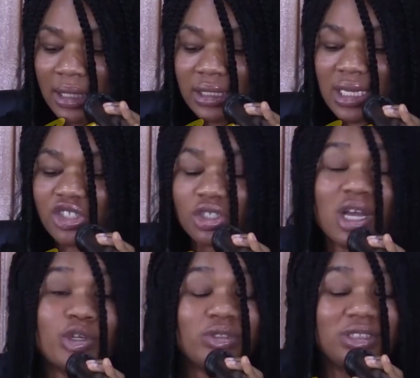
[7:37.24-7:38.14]
The
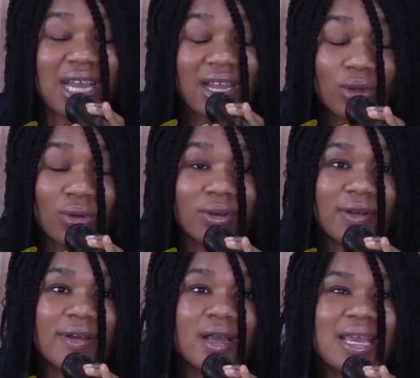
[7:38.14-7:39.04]
National Youth Dialogue
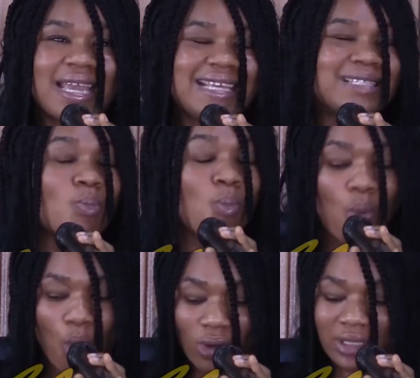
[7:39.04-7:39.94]
is
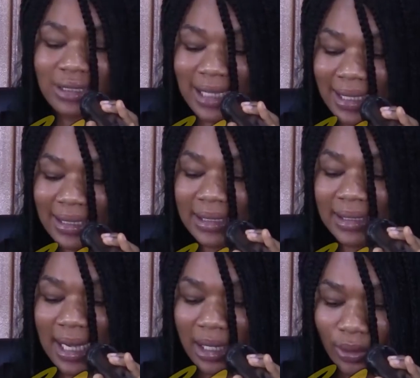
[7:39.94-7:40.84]
more than a
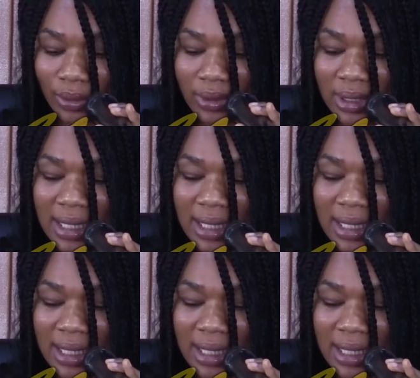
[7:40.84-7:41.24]
dialogue.